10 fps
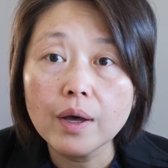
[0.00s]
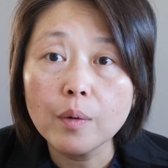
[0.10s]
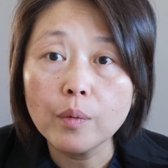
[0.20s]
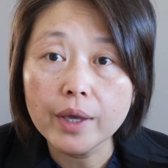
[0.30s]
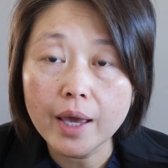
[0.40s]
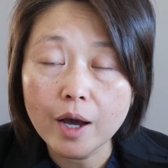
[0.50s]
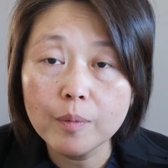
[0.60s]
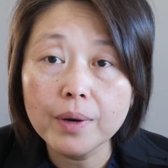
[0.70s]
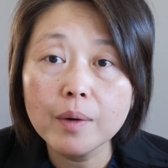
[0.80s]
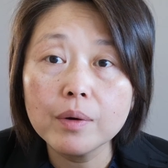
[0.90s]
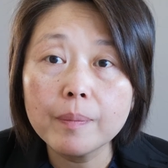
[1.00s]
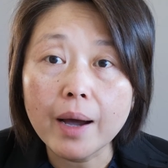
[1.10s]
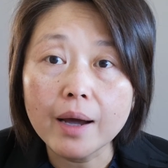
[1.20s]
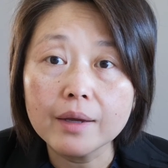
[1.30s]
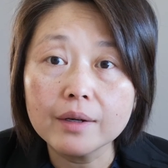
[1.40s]
we help our
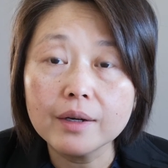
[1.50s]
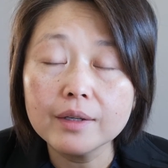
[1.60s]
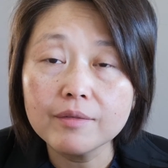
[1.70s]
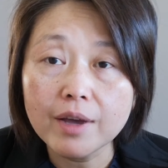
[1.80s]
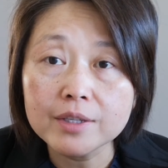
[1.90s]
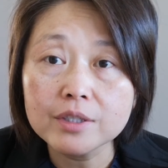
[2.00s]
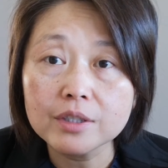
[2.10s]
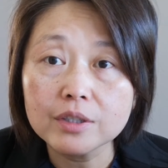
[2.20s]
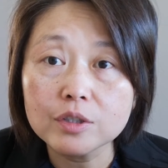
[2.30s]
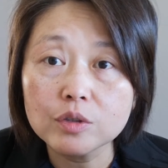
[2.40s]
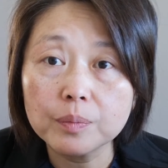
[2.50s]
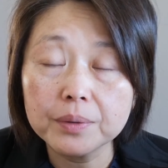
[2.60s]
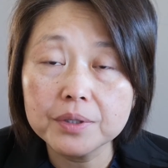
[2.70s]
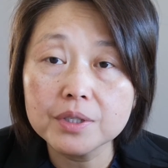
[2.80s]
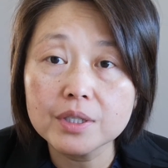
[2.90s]
buyer and investors to
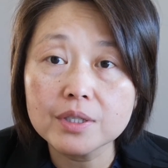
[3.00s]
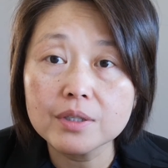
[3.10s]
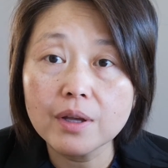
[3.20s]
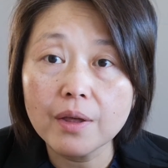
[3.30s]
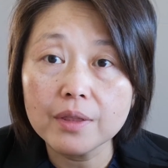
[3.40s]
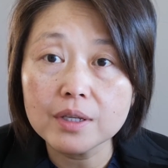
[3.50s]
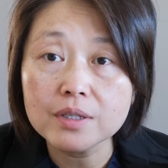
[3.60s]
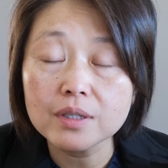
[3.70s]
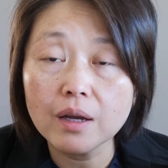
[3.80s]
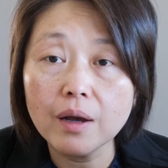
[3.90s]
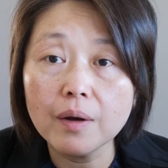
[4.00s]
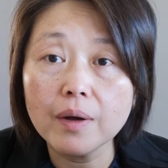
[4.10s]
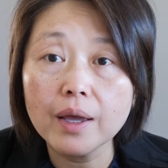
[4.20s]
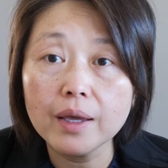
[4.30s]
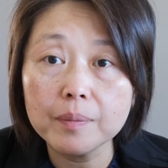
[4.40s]
purchase this
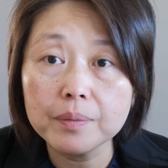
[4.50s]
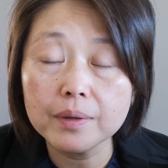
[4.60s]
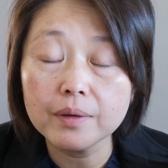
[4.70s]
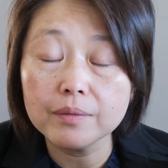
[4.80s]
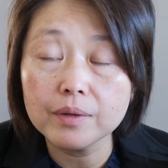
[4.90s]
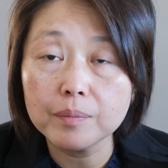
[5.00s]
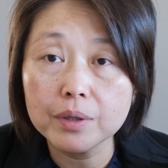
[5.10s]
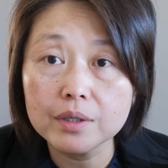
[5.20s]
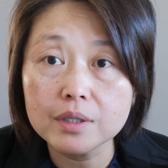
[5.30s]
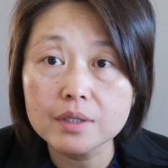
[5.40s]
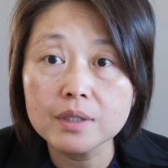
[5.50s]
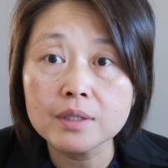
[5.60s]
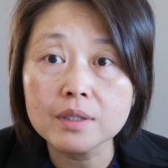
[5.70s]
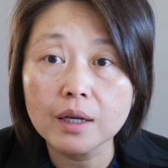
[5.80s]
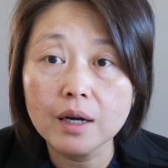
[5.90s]

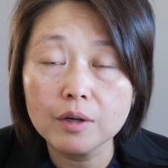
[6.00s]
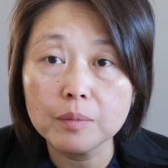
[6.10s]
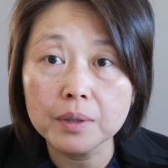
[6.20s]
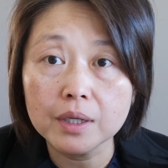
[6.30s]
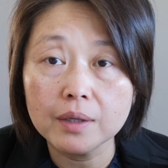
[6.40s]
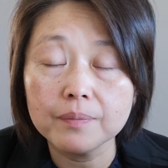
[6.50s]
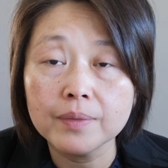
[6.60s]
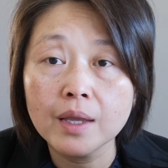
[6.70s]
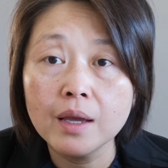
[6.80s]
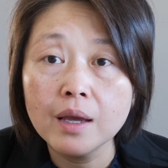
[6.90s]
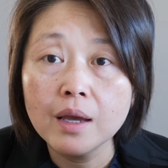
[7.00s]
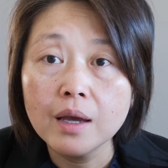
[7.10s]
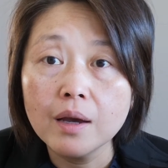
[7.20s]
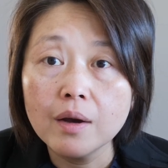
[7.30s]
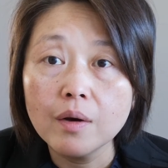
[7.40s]
condominium.
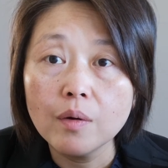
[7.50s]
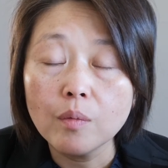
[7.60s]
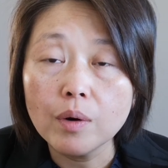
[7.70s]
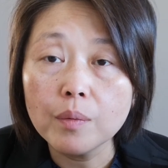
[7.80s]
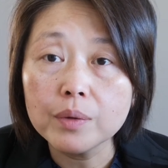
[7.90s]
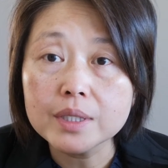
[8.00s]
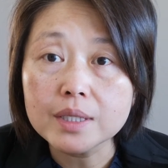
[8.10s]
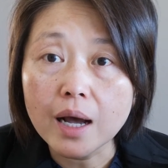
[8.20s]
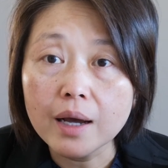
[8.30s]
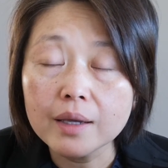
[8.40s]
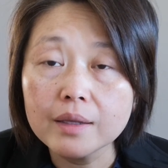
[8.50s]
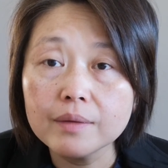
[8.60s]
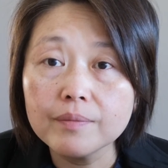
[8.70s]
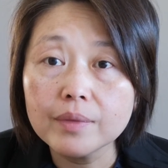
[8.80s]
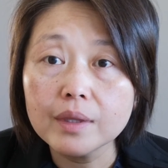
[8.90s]
When we sign
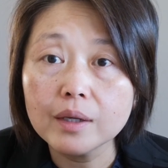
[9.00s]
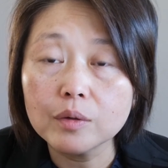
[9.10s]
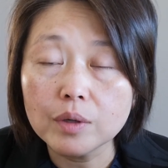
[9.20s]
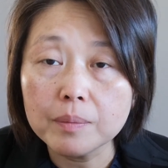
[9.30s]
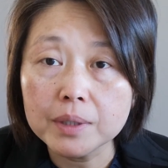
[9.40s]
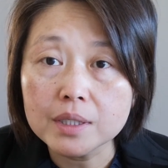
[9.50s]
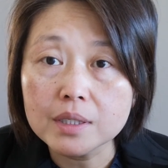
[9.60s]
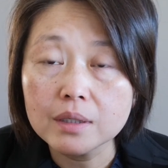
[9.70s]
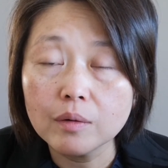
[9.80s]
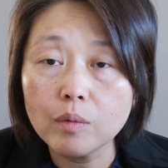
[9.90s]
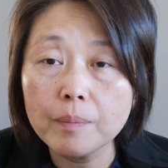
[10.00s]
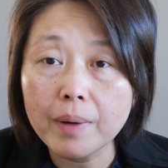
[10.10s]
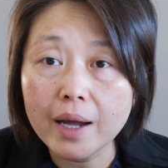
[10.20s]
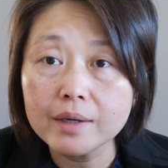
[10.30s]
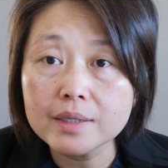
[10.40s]
the agreement, when
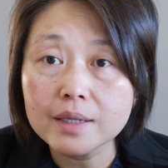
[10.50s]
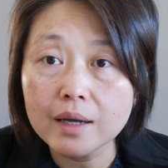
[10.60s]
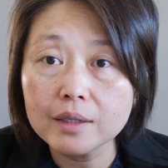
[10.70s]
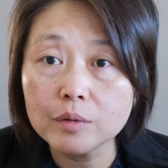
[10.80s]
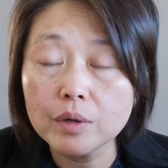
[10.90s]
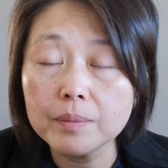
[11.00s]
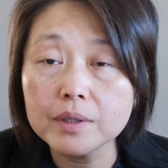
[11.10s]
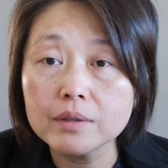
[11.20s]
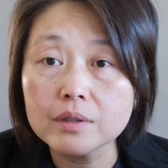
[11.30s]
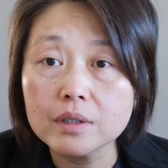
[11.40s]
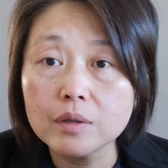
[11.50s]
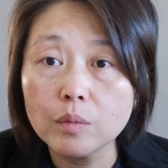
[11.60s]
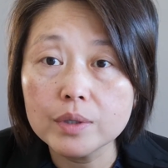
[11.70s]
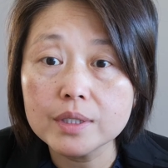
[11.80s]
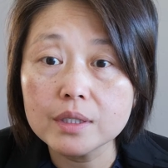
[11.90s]
buyer sign agreement
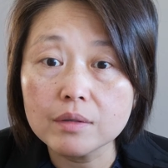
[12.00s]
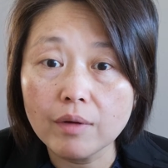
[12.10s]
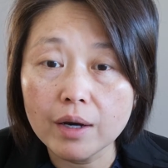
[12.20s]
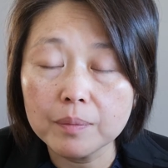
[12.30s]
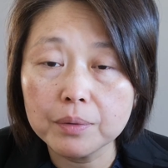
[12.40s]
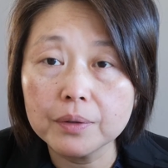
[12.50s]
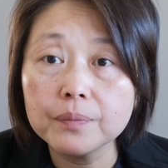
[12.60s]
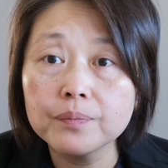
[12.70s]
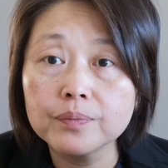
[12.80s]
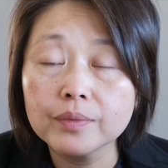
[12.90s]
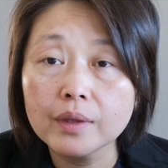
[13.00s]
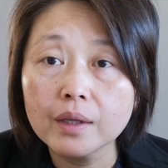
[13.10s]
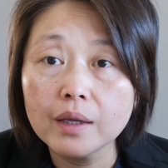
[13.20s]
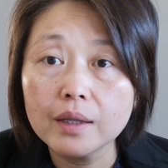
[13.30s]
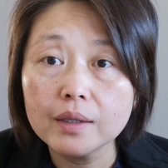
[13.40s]
with the developer,
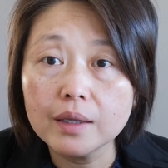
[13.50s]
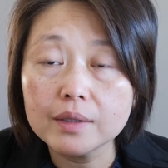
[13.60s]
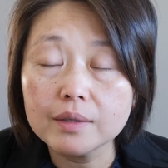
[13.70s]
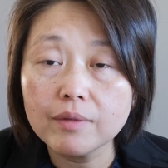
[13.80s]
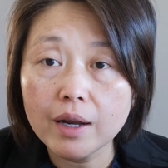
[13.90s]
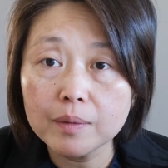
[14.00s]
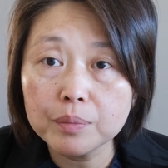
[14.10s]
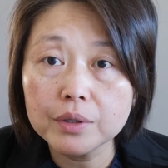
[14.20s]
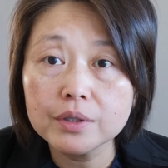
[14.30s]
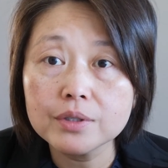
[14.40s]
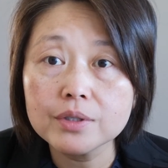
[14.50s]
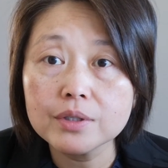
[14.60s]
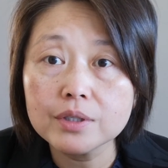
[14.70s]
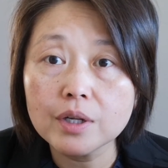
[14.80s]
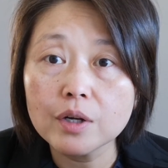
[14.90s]
developers
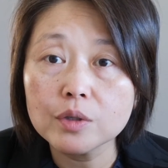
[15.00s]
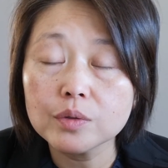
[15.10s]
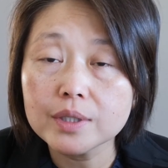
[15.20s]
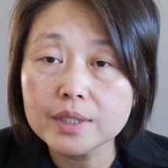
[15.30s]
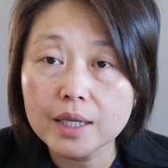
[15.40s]
start to